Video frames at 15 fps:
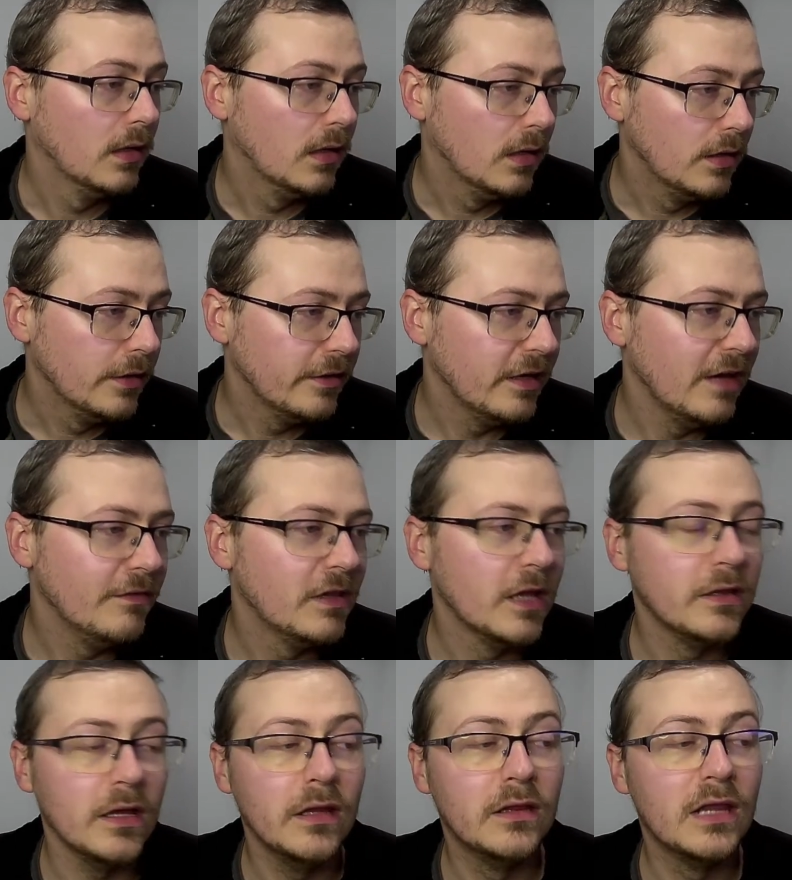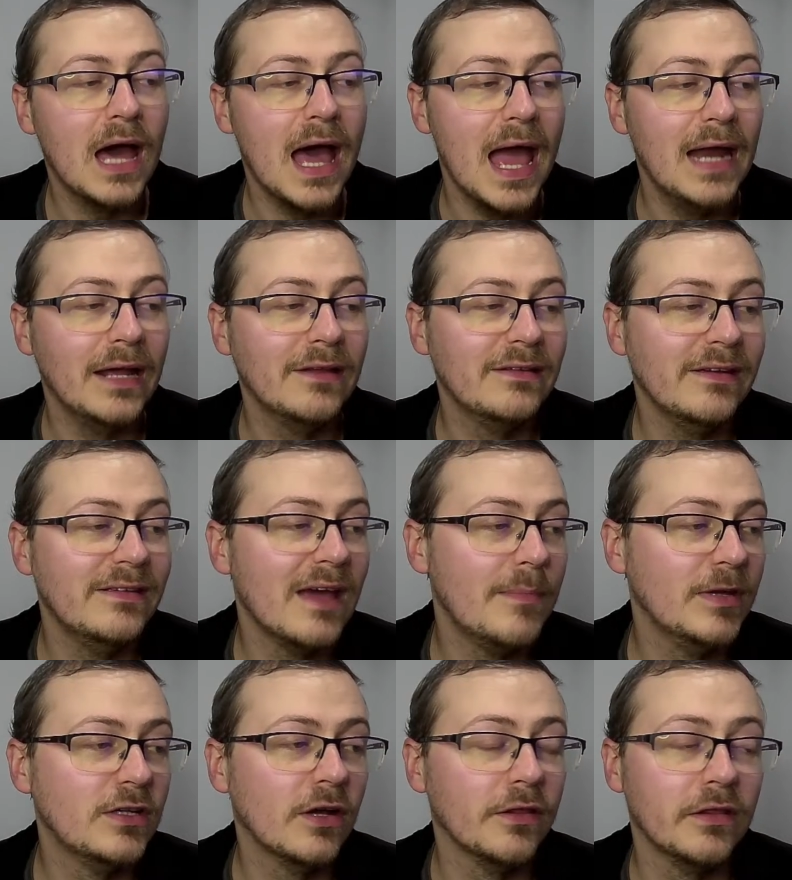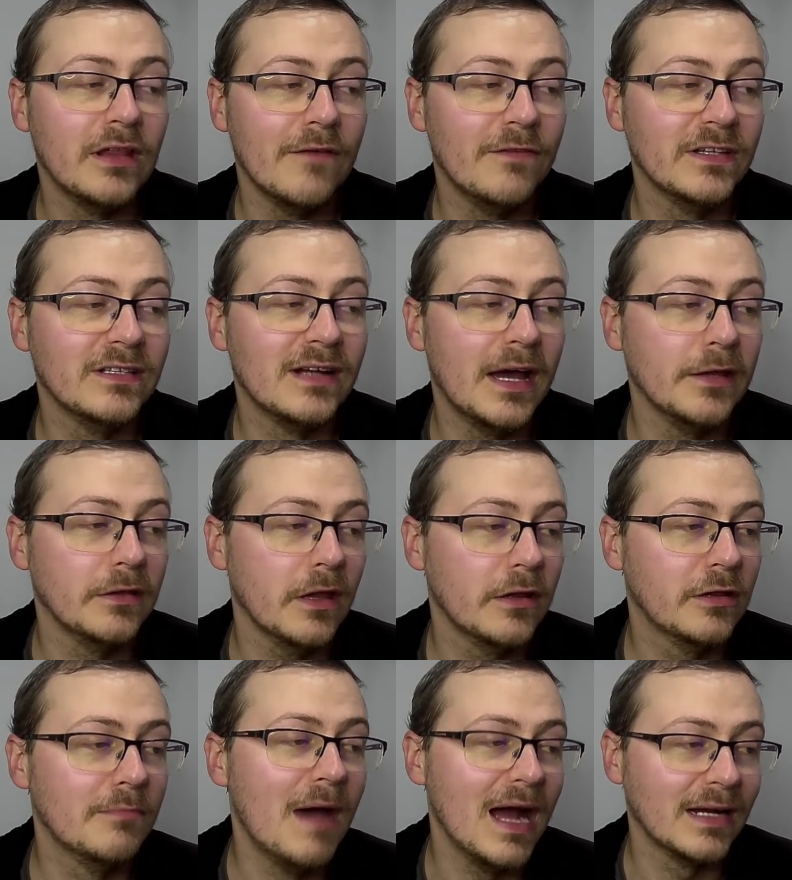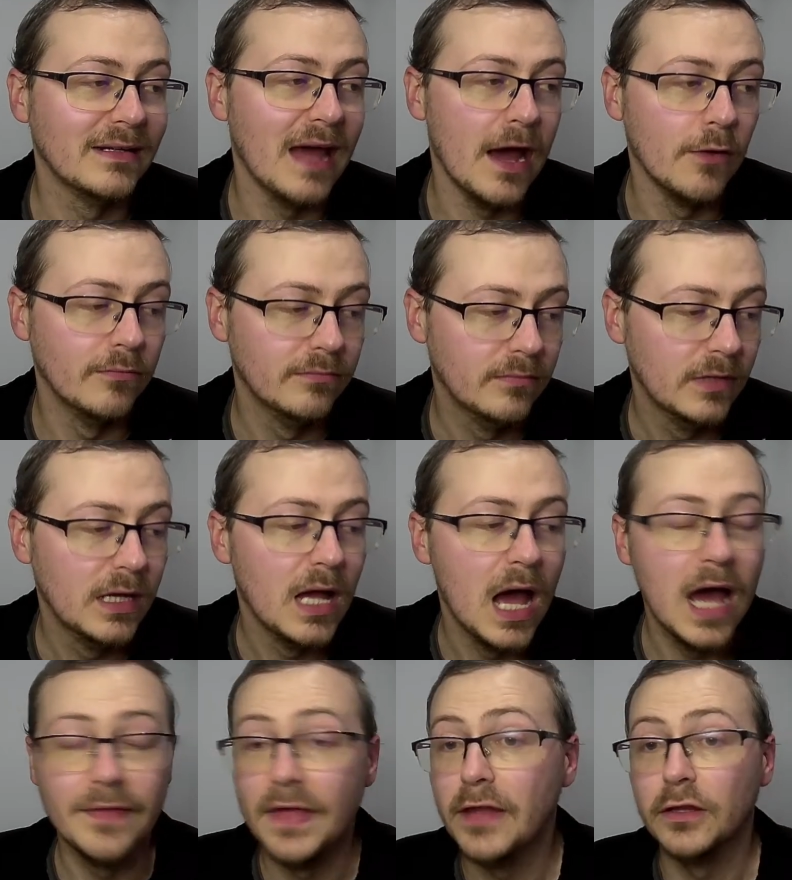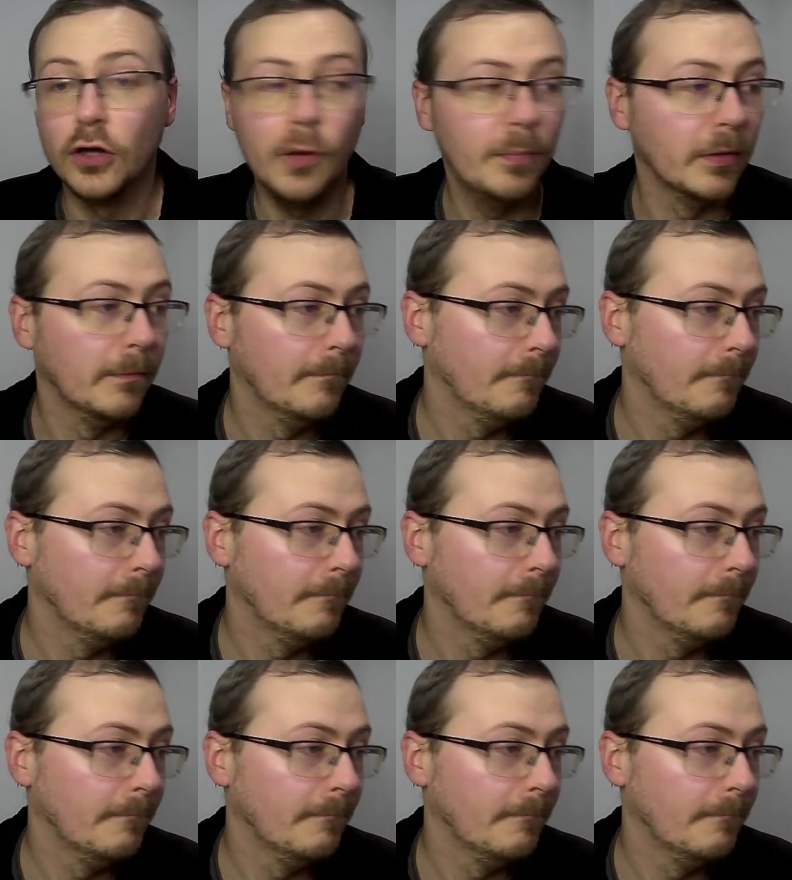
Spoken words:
Steve says, is that NXT debutante set for tonight's SmackDown? There's a couple.